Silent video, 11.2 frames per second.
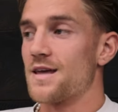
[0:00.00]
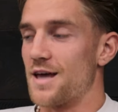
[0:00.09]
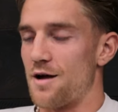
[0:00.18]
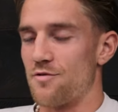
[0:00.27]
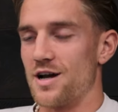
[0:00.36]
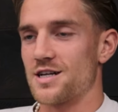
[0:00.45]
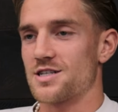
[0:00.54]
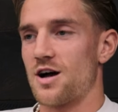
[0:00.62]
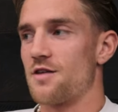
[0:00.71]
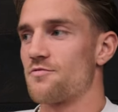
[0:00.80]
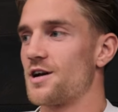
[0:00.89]
Yeah, really
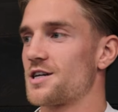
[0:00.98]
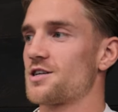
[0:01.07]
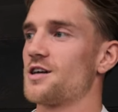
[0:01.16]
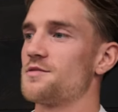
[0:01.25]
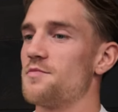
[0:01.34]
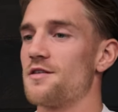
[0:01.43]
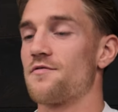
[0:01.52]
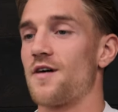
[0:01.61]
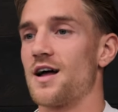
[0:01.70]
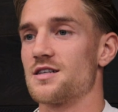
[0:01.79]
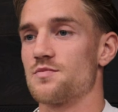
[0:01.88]
excited to meet the
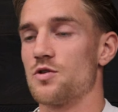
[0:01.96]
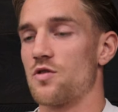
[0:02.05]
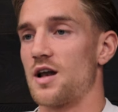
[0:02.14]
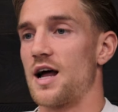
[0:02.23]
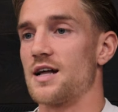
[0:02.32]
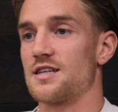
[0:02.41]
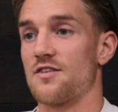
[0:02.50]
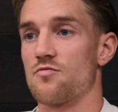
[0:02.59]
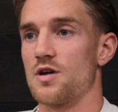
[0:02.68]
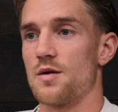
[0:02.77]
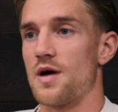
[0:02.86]
fans, meet all the lads.
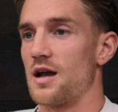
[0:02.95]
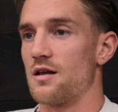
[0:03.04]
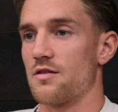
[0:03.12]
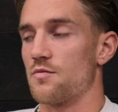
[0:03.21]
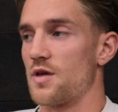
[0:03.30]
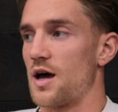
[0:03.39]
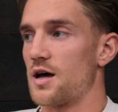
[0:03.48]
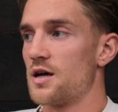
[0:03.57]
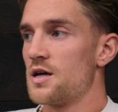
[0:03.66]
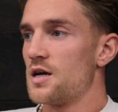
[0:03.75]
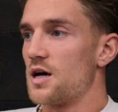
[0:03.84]
Haven't really met any of them
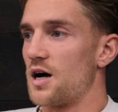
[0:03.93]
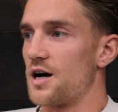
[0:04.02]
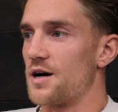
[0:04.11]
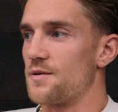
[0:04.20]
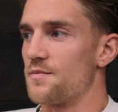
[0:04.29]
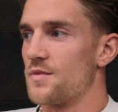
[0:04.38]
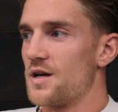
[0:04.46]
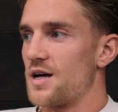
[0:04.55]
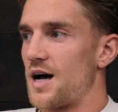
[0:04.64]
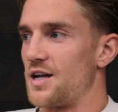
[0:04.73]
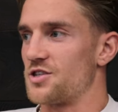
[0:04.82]
yet, and
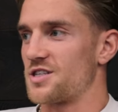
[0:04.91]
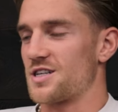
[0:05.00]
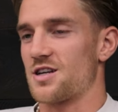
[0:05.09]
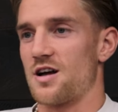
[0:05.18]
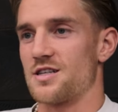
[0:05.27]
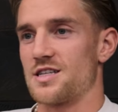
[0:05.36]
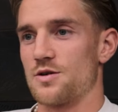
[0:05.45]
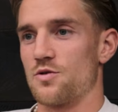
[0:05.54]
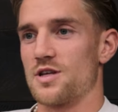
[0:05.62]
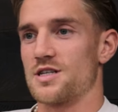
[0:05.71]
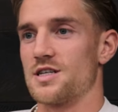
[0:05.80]
just excited to see
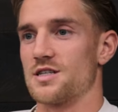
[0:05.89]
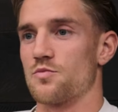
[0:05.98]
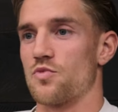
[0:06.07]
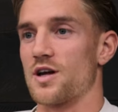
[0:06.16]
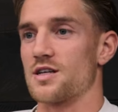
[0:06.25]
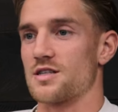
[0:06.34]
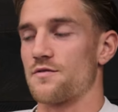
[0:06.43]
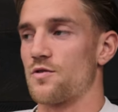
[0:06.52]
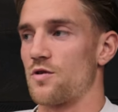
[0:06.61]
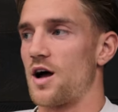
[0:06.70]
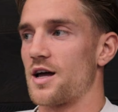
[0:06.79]
what this season brings. I
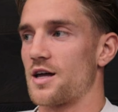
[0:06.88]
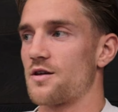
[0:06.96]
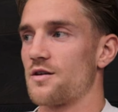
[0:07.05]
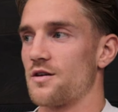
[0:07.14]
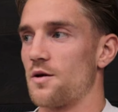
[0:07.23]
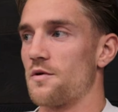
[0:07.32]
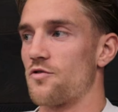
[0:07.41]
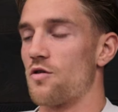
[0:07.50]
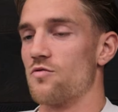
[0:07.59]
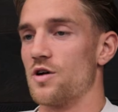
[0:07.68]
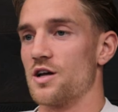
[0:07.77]
feel like we've
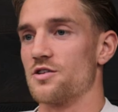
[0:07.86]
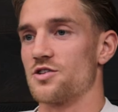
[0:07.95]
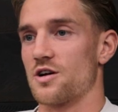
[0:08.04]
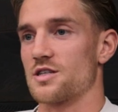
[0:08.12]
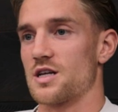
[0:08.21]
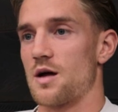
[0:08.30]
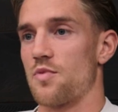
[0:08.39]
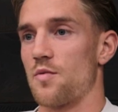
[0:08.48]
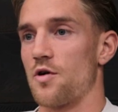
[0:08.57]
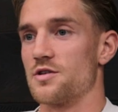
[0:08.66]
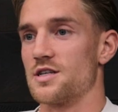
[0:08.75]
got a really good chance of getting
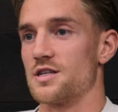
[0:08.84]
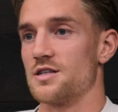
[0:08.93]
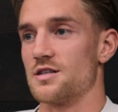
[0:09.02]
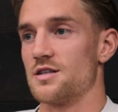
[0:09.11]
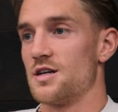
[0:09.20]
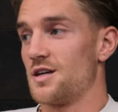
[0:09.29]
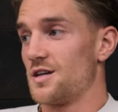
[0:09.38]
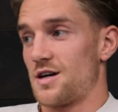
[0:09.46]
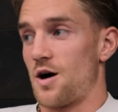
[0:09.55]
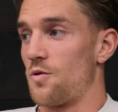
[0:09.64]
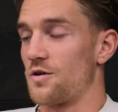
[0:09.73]
promoted, and
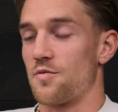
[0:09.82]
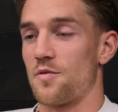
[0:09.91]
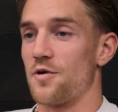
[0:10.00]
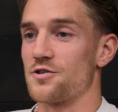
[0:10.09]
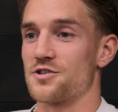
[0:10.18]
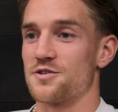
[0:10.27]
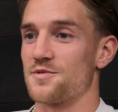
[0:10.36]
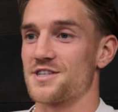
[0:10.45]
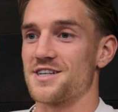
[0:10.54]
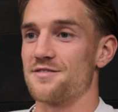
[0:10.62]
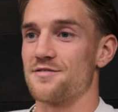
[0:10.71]
I want a promotion on my
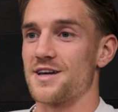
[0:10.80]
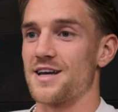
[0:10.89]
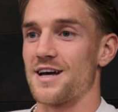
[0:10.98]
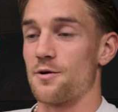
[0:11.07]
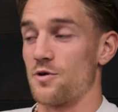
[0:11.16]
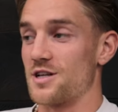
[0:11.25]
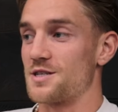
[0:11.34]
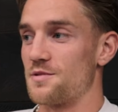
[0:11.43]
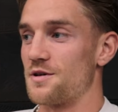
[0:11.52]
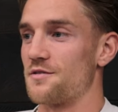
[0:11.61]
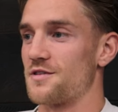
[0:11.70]
CV, and I want it to
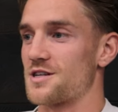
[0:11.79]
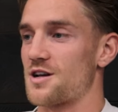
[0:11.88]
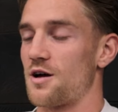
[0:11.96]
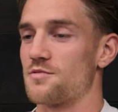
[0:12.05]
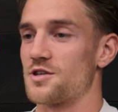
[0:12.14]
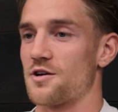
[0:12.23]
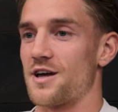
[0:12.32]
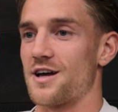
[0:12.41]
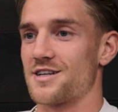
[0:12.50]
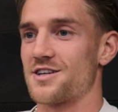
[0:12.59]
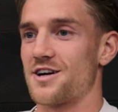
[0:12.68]
be with this club. So
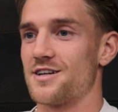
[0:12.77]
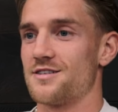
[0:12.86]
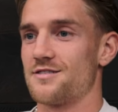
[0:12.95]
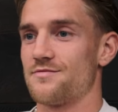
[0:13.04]
yeah, excited.